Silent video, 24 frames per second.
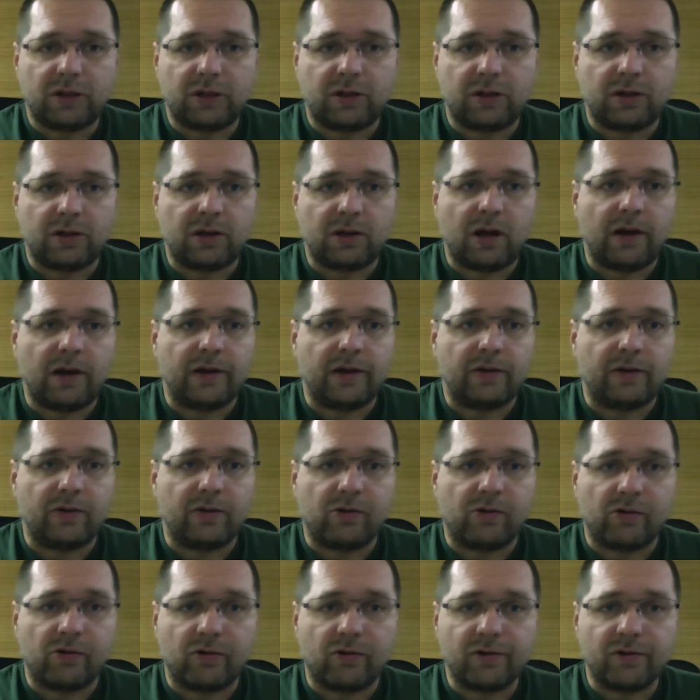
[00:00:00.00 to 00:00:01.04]
telnet
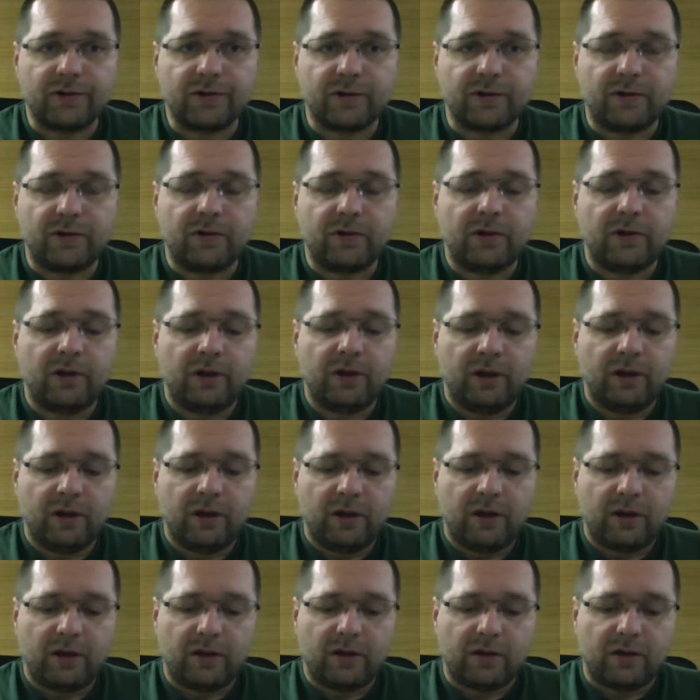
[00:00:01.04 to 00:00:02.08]
or console,
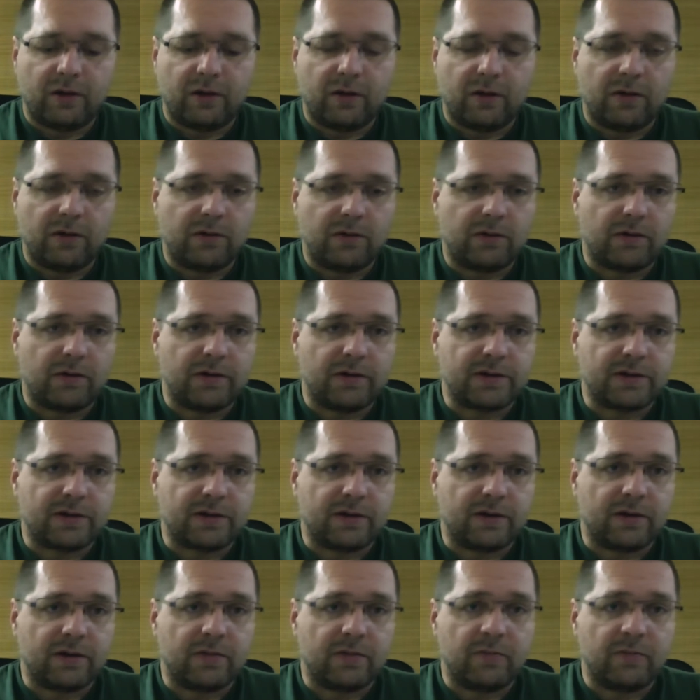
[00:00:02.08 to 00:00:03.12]
there is
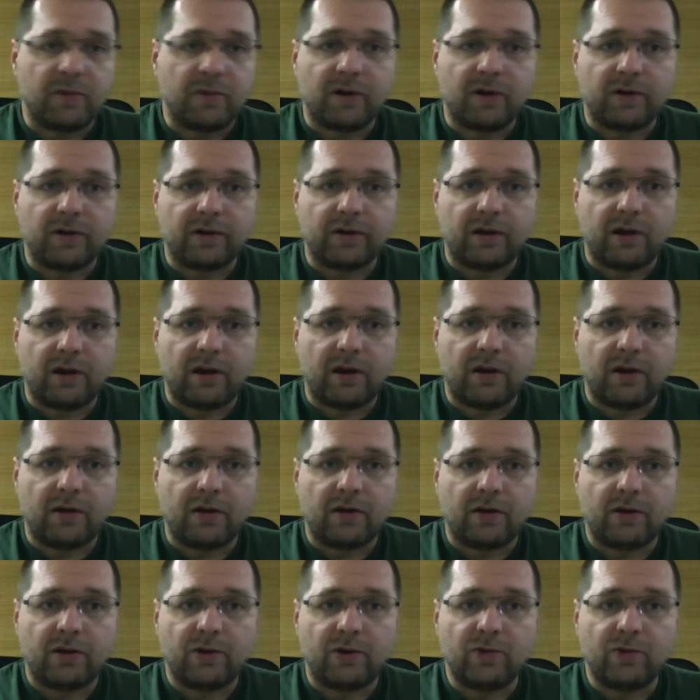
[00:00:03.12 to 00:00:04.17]
a
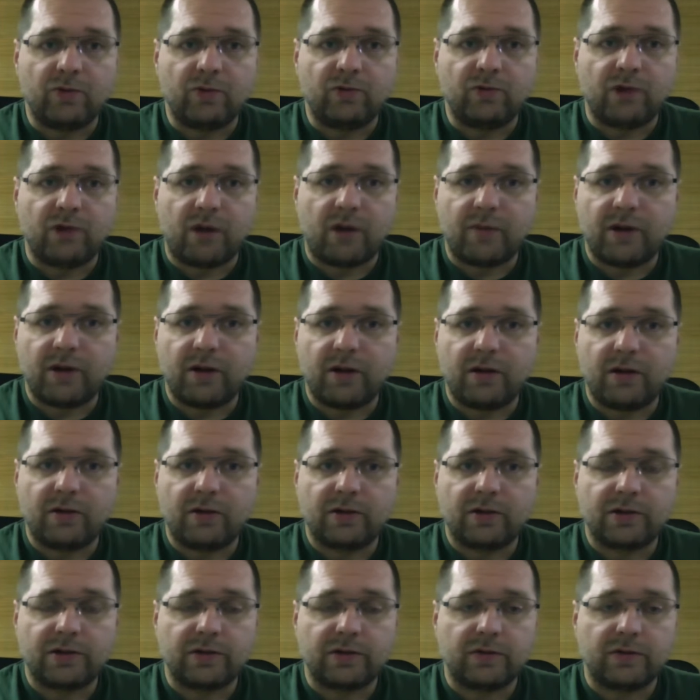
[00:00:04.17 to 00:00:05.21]
built-in new terminal,
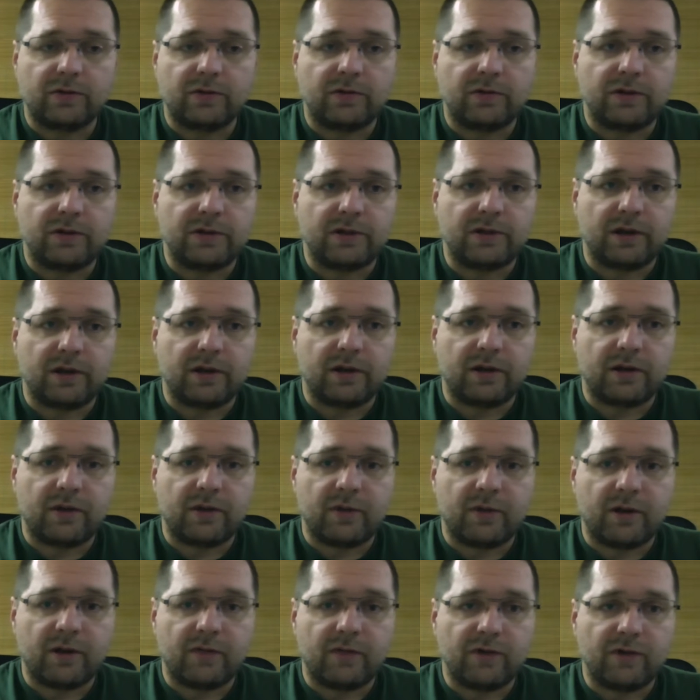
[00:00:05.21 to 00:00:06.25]
so it is like
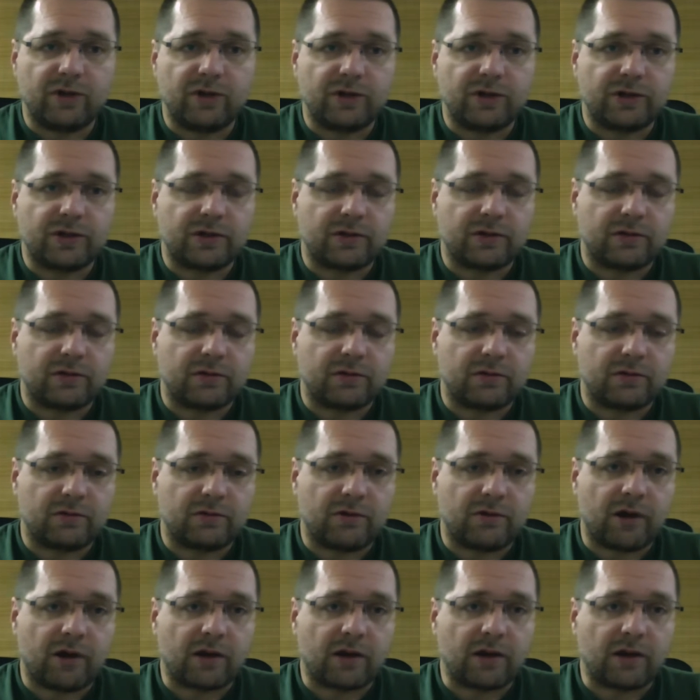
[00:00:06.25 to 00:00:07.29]
terminal which is
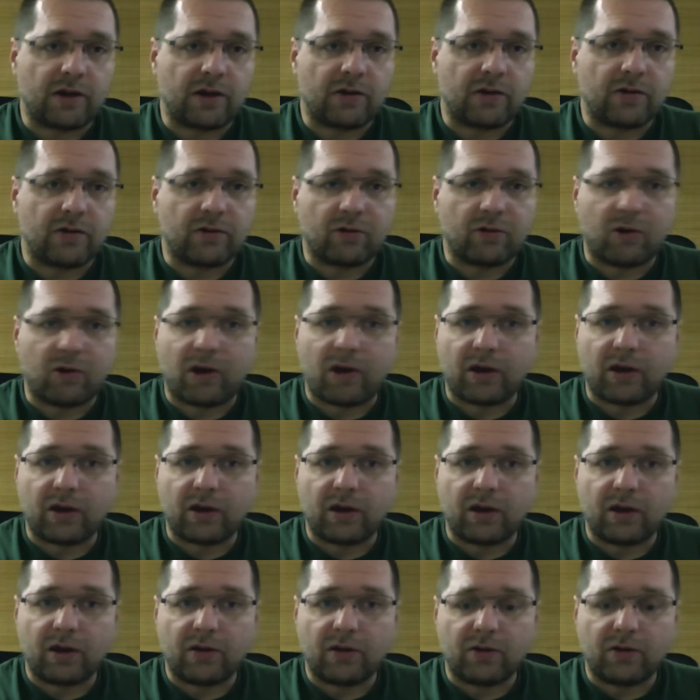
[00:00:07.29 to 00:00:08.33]
directly
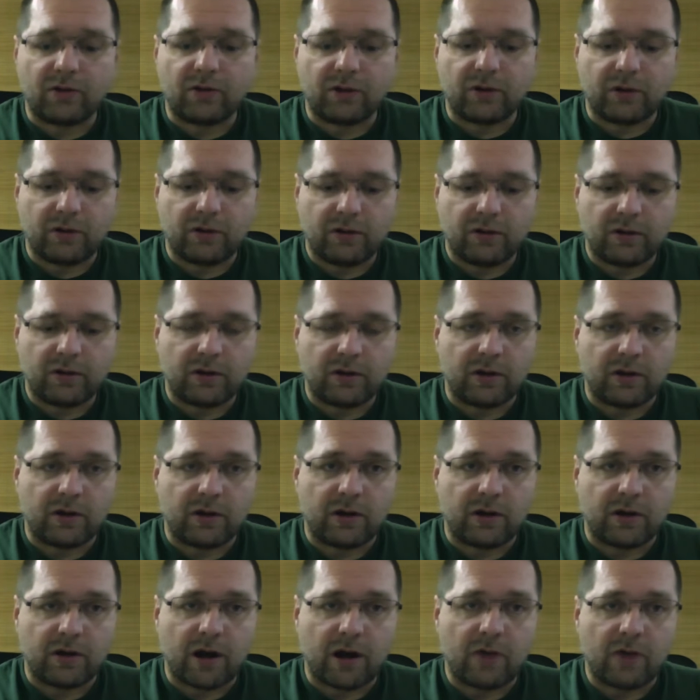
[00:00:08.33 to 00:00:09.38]
connecting to the
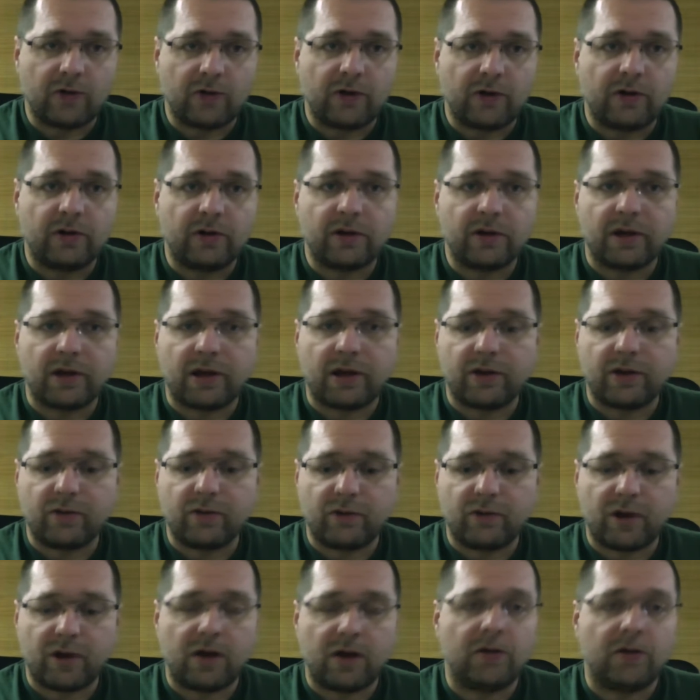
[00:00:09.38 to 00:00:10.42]
router, and you
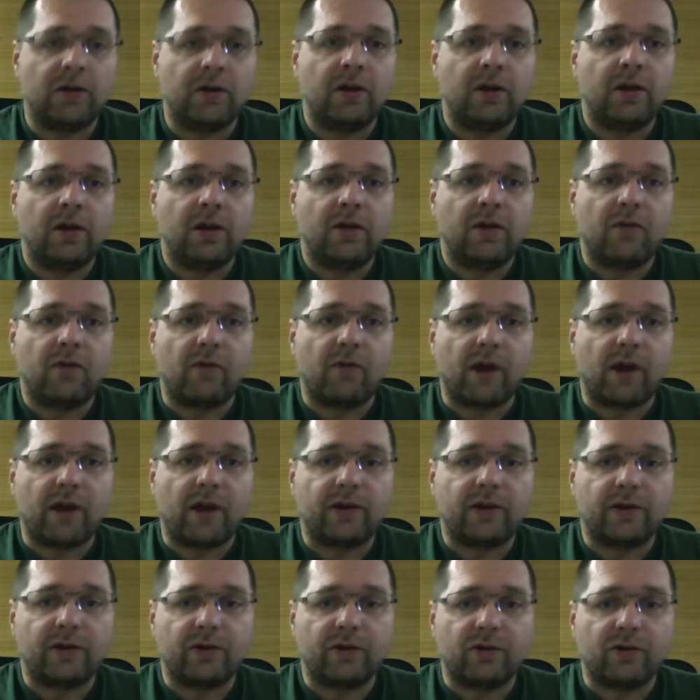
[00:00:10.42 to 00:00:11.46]
can
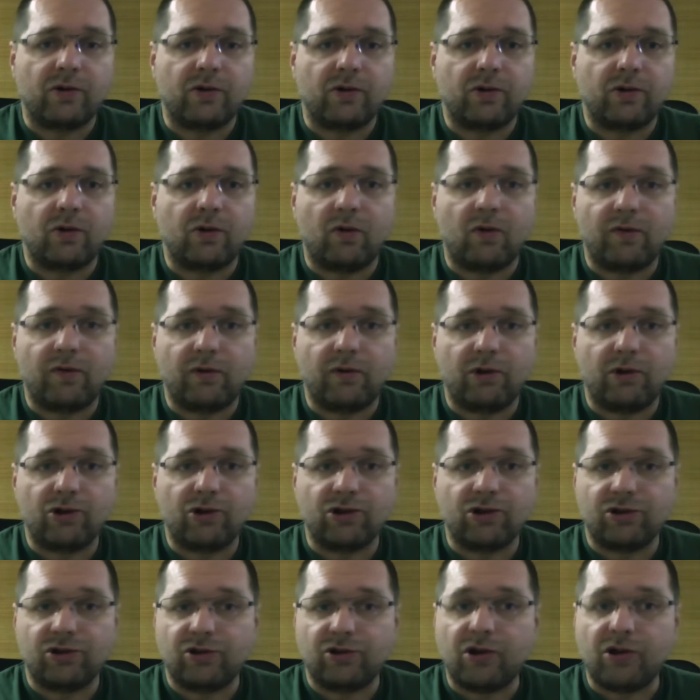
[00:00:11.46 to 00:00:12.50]
write your
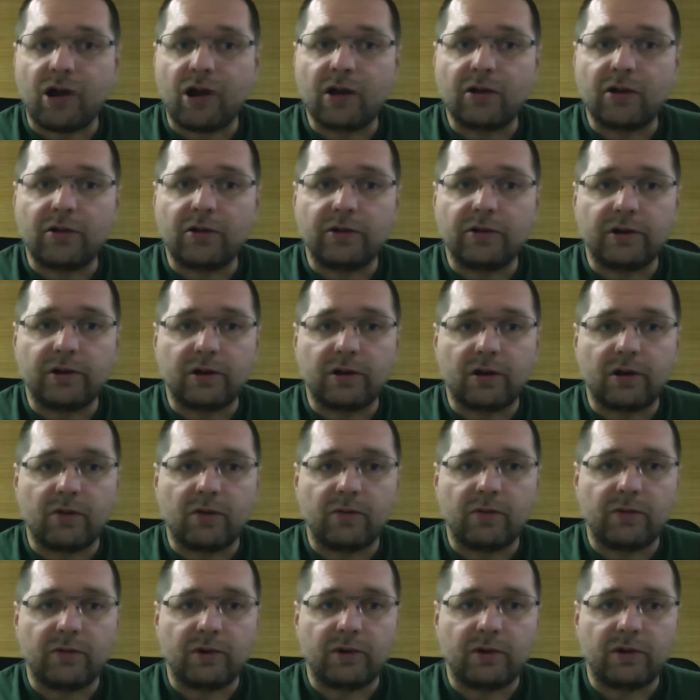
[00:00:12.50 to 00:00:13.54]
configuration directly
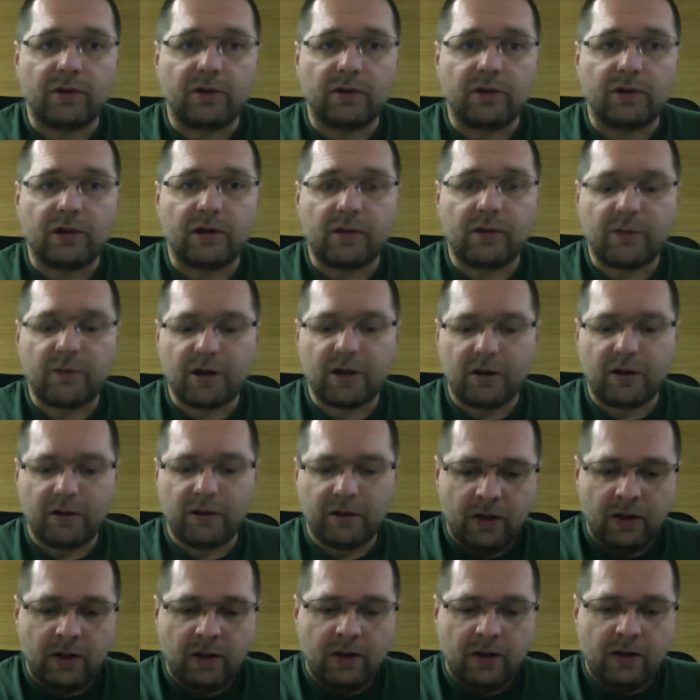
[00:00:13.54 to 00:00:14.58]
into the terminal.
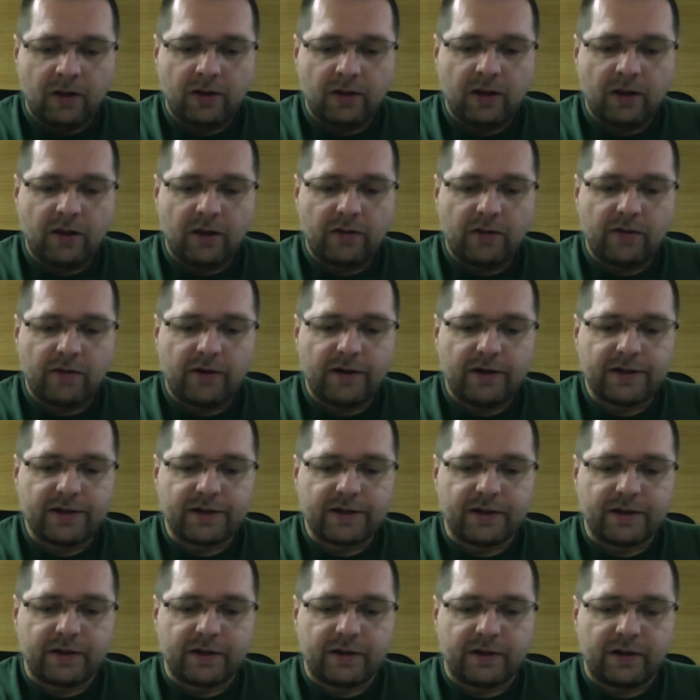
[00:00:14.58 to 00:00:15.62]
Then there is
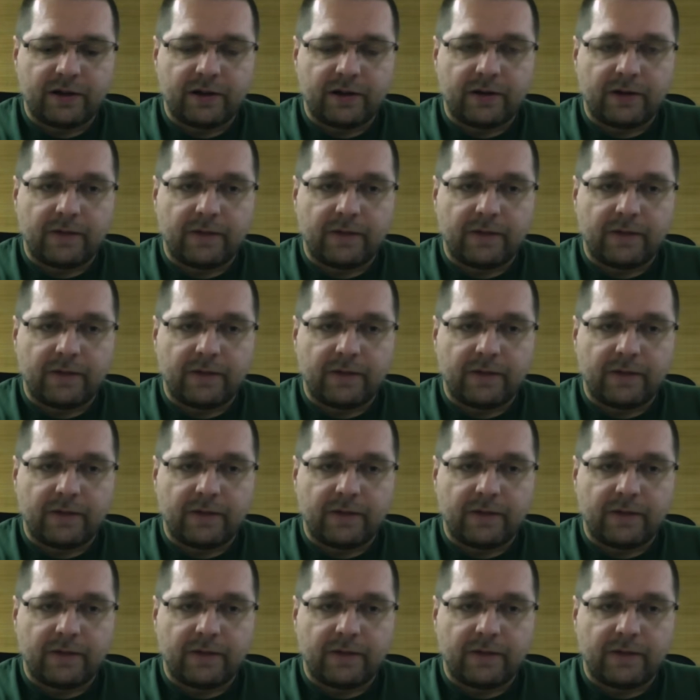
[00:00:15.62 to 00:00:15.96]
a